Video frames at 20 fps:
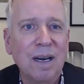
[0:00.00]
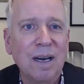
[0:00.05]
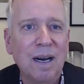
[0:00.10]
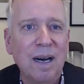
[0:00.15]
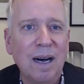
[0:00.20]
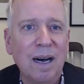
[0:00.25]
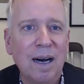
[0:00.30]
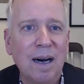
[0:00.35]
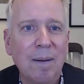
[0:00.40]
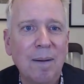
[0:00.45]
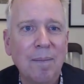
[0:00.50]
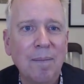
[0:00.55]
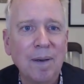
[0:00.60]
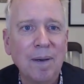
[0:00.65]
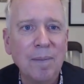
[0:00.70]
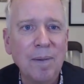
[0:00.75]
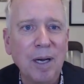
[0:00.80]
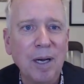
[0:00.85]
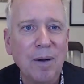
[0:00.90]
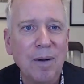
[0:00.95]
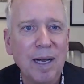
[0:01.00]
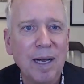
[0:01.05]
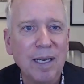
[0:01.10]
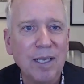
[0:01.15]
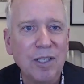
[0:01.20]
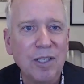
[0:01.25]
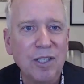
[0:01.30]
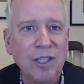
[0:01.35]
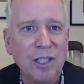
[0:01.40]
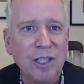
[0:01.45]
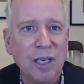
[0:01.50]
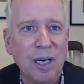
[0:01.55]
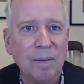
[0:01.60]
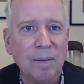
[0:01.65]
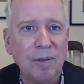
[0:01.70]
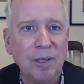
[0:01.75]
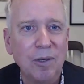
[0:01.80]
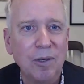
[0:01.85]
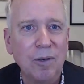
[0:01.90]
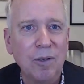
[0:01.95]
let me go ahead and
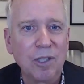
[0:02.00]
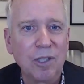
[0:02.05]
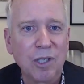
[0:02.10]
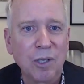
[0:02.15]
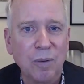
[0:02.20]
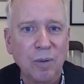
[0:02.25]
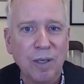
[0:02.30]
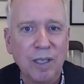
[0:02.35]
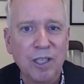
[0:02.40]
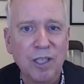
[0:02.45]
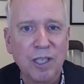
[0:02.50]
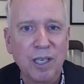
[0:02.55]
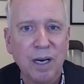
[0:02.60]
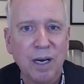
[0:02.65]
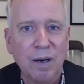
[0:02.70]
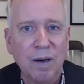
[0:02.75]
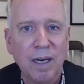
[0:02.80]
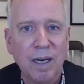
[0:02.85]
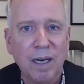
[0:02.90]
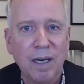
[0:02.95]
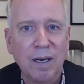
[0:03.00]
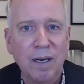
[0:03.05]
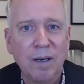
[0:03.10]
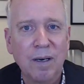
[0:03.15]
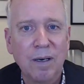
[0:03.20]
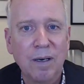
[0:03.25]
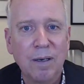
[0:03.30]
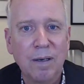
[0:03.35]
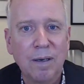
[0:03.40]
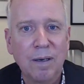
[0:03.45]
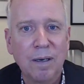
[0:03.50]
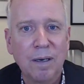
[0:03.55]
I'm doing a screen share here.